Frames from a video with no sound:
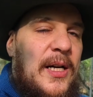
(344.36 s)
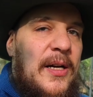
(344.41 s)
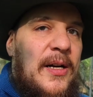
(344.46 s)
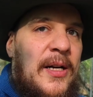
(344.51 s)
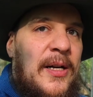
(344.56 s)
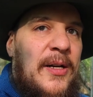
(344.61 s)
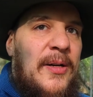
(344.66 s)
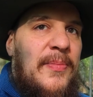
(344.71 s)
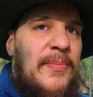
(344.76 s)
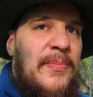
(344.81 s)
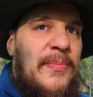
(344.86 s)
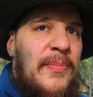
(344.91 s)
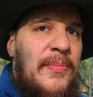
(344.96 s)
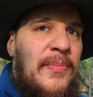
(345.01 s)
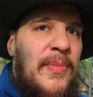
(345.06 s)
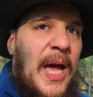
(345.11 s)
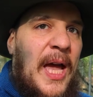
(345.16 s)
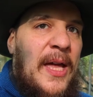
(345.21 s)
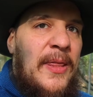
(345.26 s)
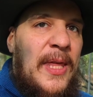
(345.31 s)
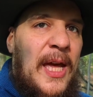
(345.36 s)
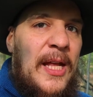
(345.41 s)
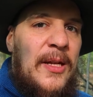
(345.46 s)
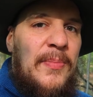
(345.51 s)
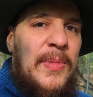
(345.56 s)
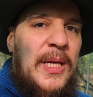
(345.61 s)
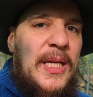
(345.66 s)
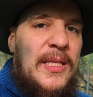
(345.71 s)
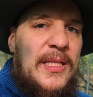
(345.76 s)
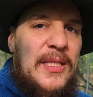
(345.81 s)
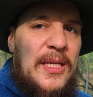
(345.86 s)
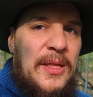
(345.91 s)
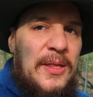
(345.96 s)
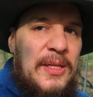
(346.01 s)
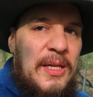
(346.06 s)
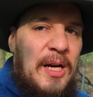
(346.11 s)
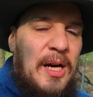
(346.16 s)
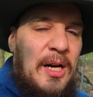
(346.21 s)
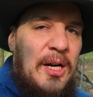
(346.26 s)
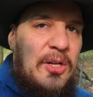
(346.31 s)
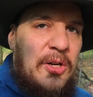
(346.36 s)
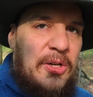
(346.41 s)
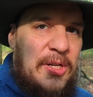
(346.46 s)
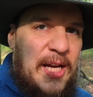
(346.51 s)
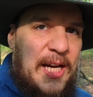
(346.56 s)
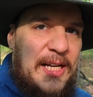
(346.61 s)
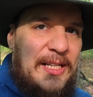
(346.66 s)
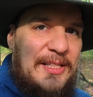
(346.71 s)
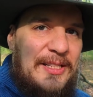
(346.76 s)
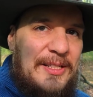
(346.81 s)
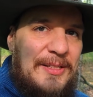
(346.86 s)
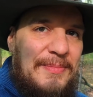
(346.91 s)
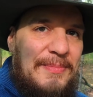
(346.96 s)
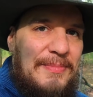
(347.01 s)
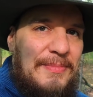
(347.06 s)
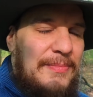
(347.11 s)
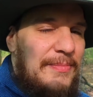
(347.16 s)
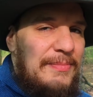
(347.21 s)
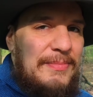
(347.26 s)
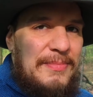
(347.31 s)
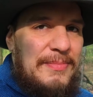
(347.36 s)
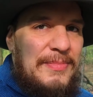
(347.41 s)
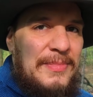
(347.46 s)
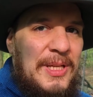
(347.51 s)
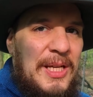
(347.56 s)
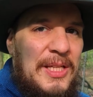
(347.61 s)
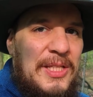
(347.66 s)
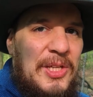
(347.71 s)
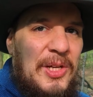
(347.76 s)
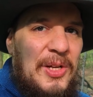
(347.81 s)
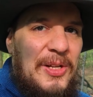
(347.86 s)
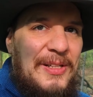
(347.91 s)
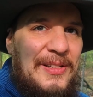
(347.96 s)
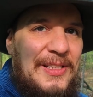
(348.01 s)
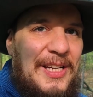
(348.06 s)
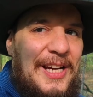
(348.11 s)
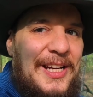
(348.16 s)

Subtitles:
And that means that they are connected. That's all.